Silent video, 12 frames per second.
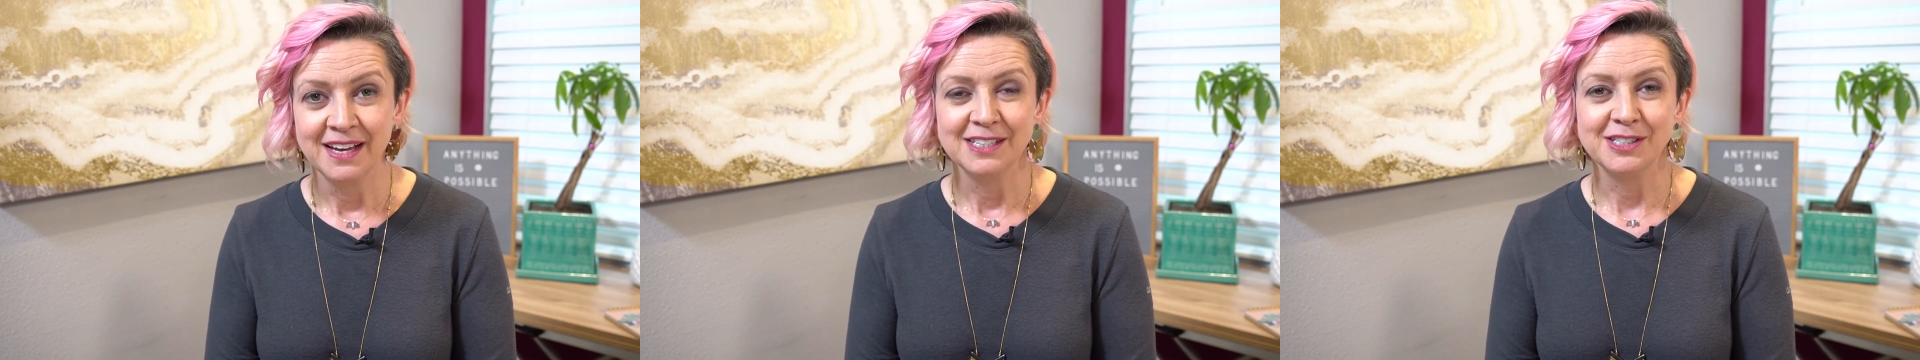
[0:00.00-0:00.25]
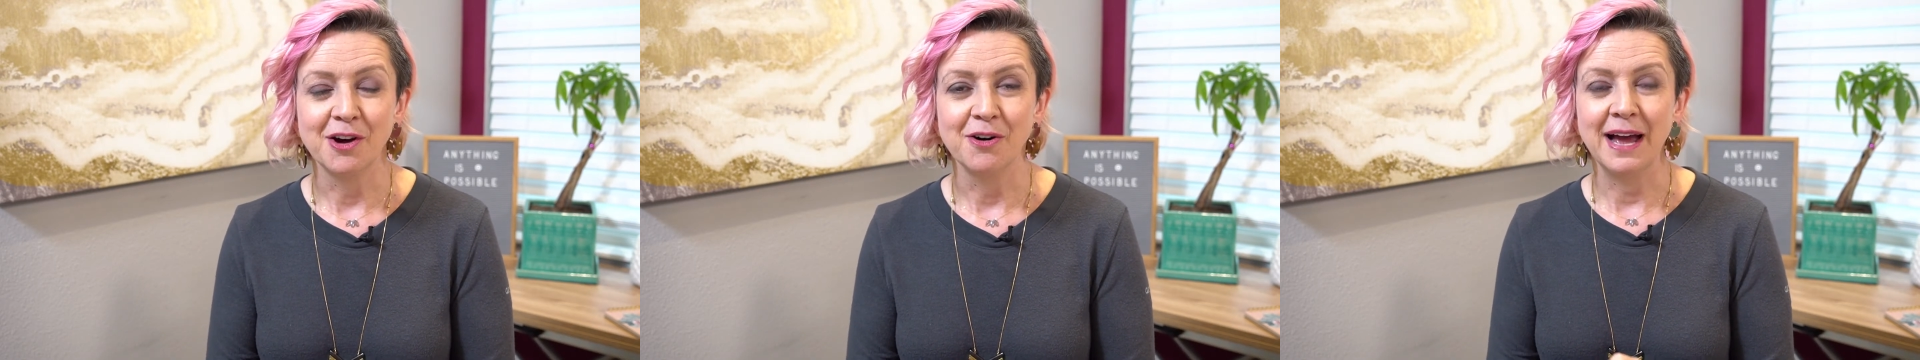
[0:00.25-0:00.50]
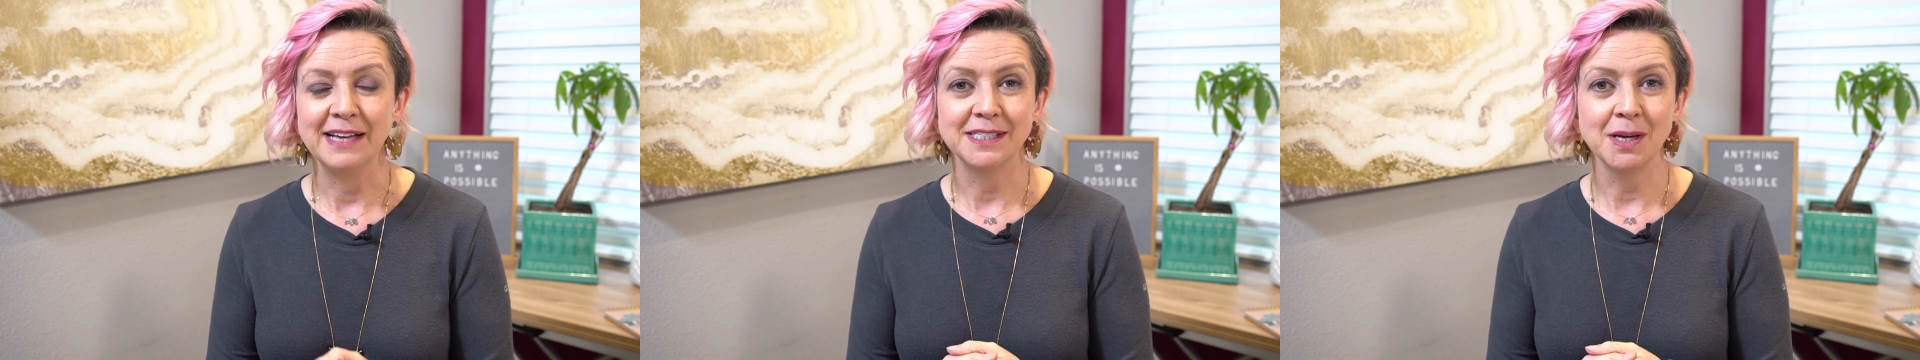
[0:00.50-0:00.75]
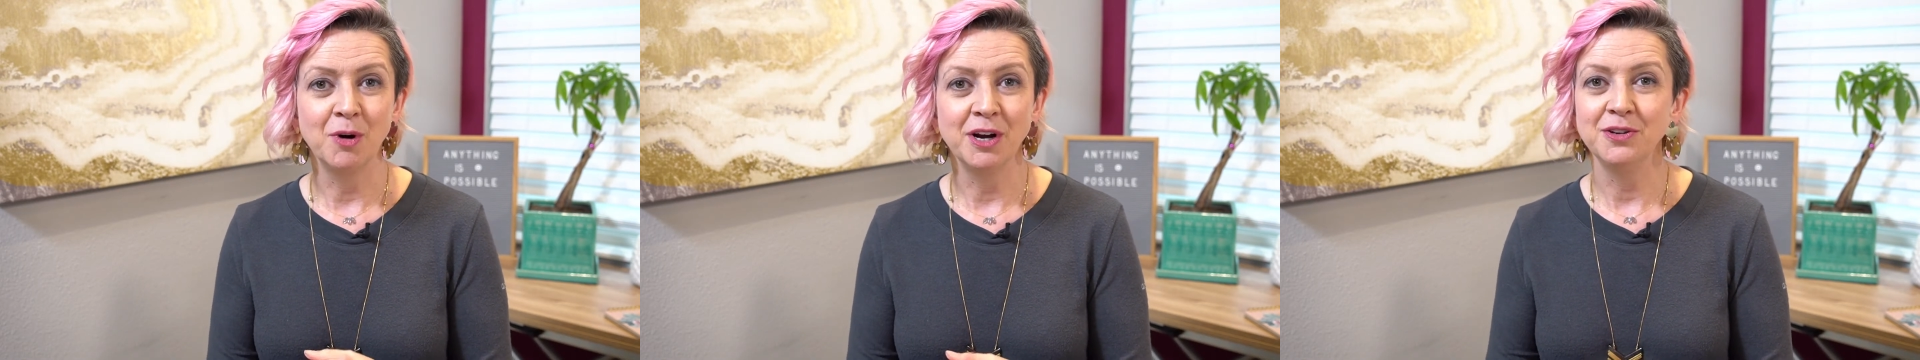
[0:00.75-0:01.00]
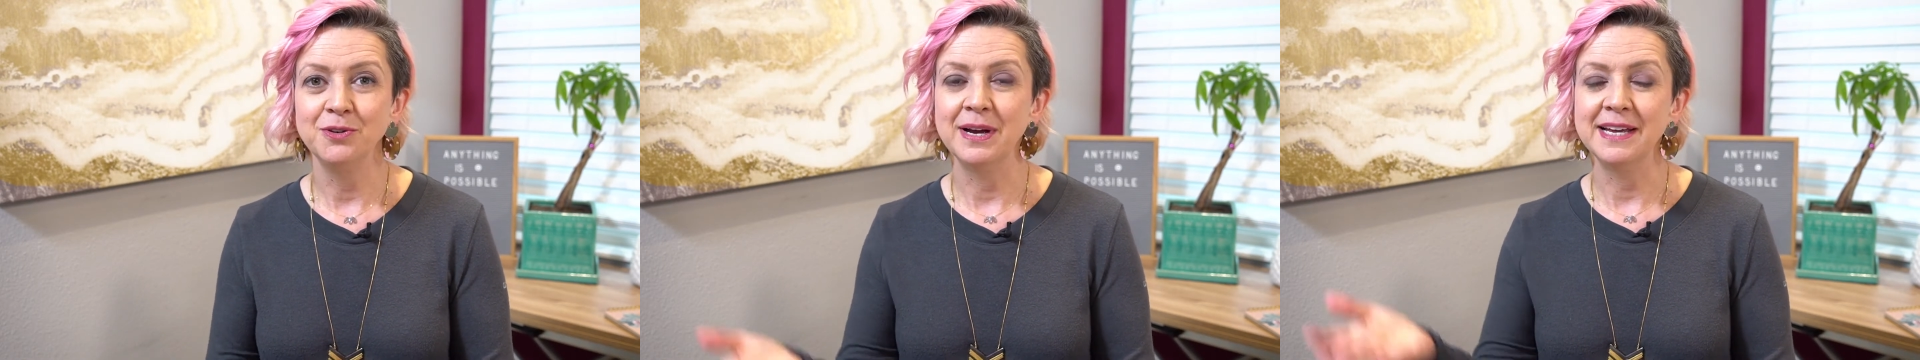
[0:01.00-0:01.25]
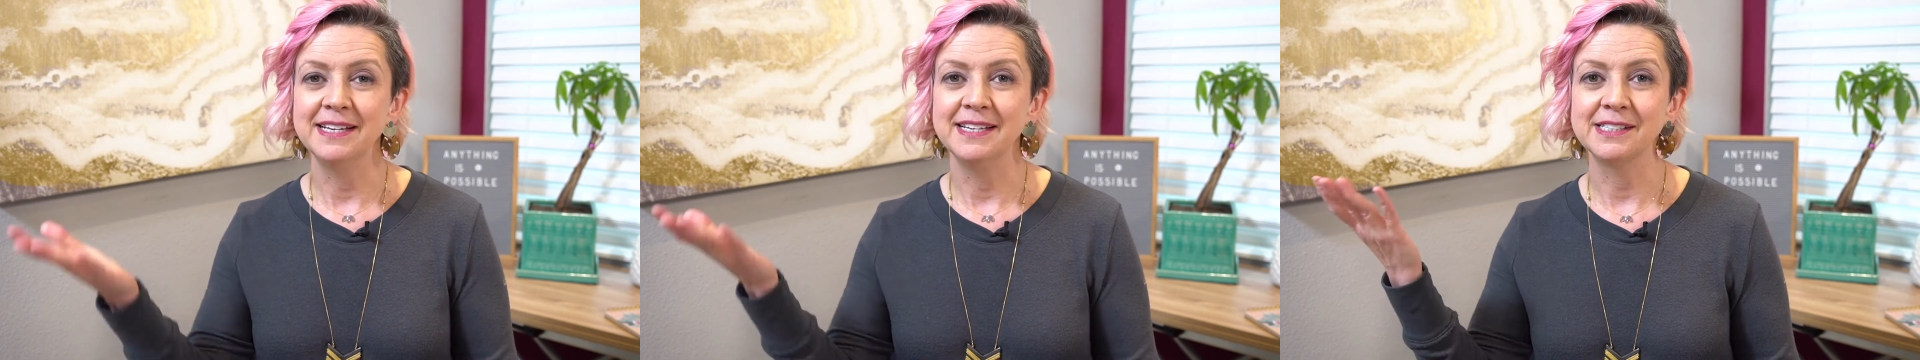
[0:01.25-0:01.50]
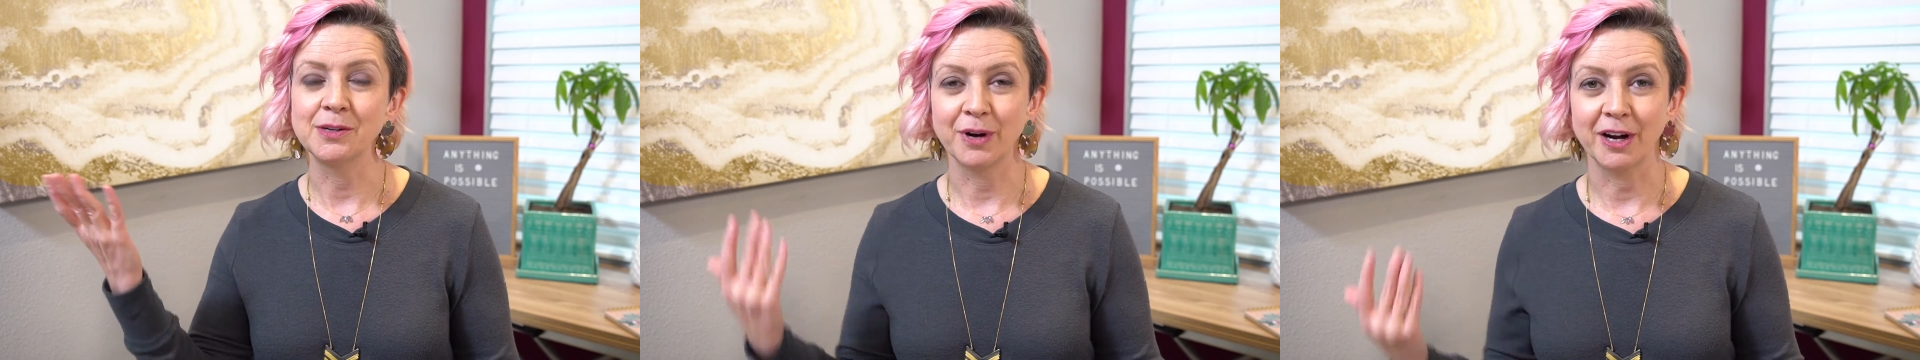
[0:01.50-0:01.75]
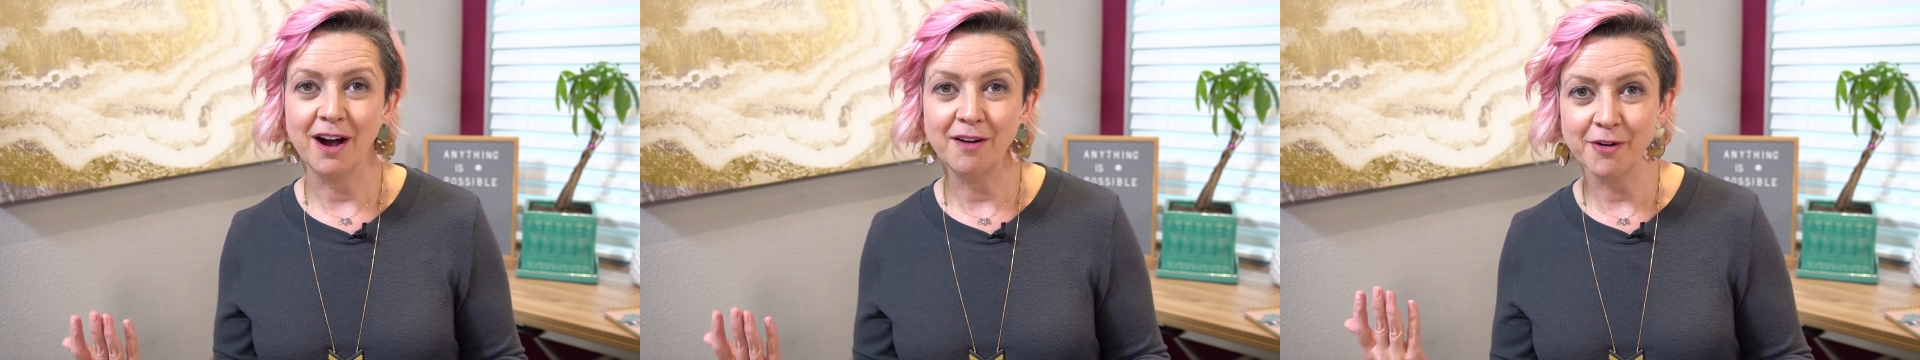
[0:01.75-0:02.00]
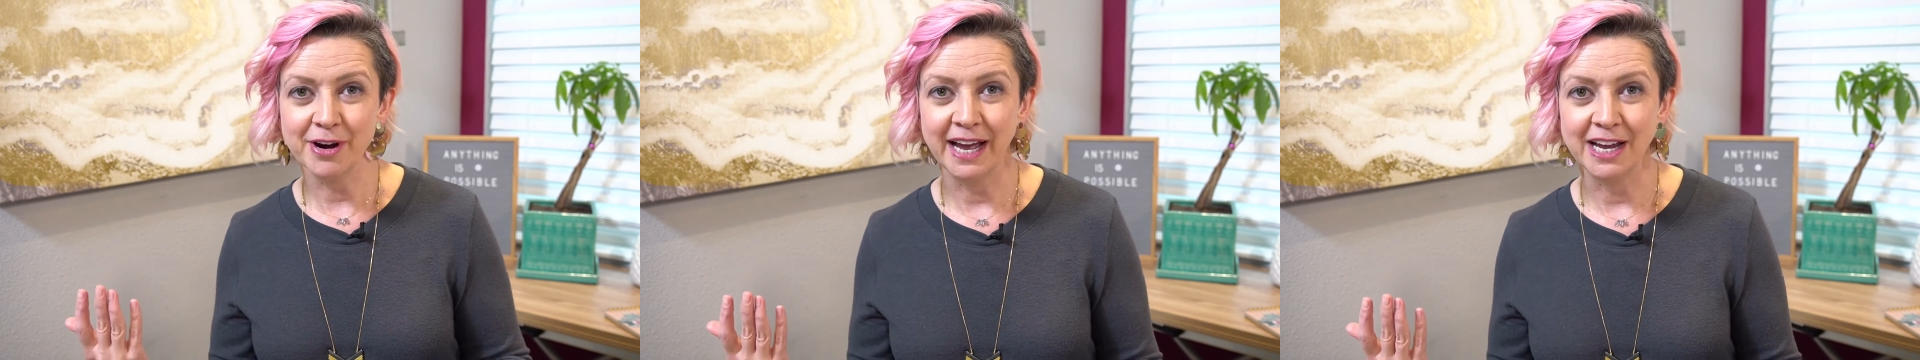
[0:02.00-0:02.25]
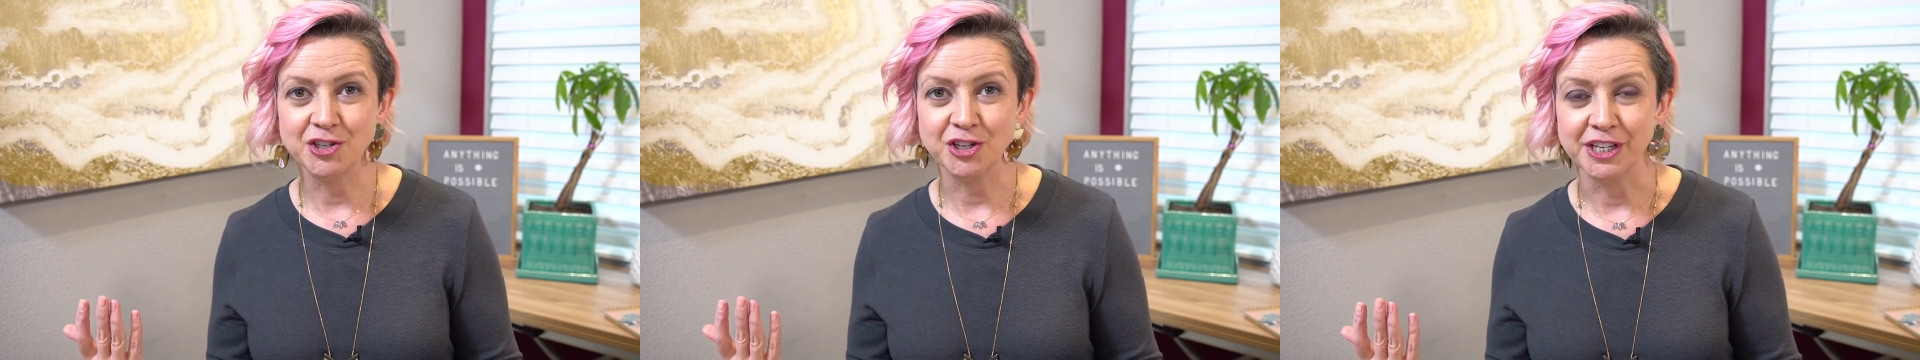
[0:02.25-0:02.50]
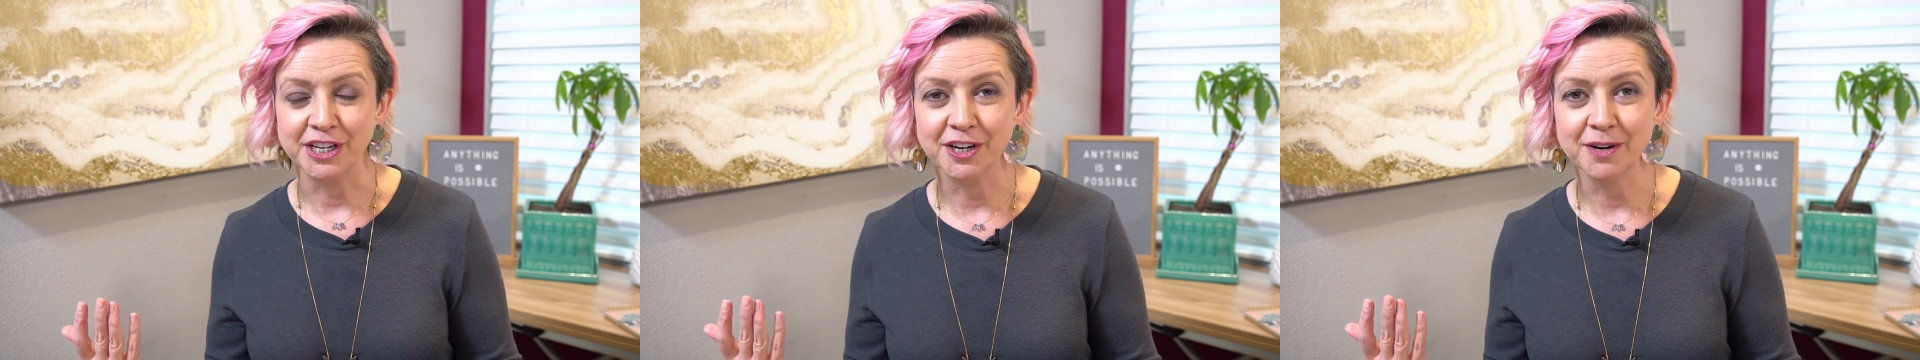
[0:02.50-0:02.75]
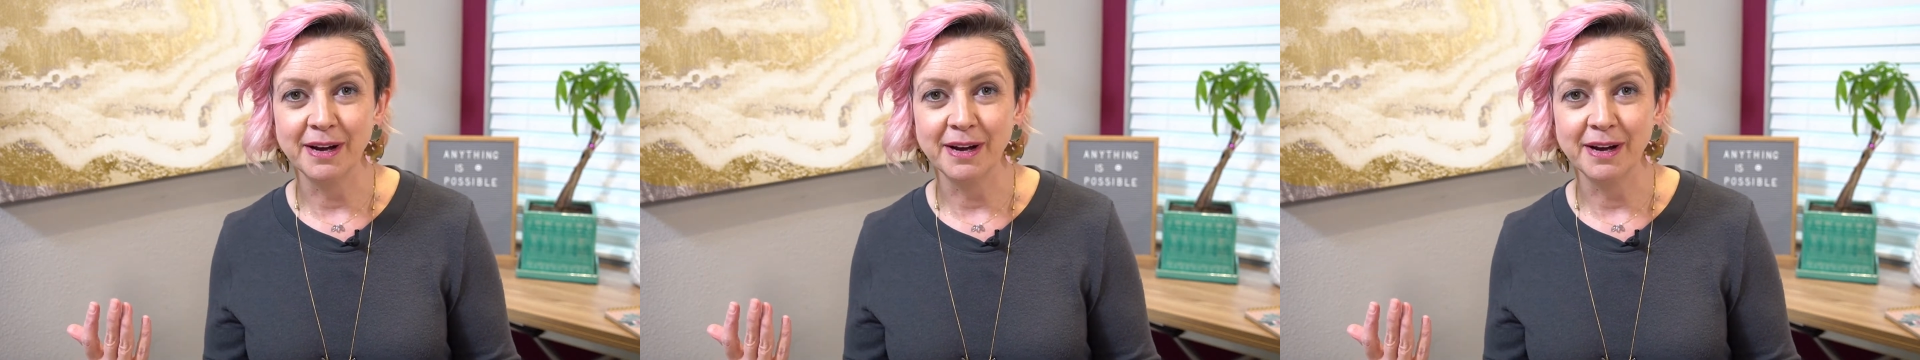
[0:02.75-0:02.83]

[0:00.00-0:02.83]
So as someone who is a recovering engineer,